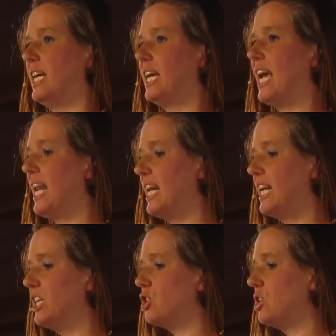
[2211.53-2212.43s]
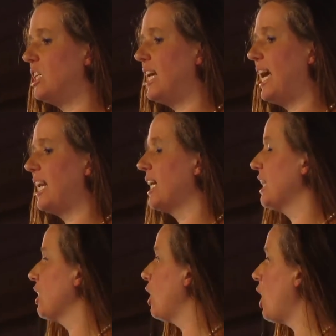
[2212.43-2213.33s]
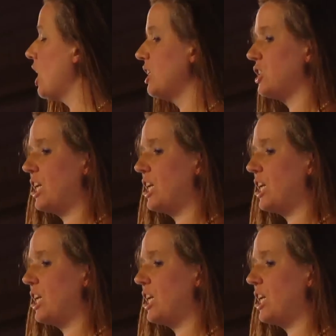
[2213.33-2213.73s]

can initiate a large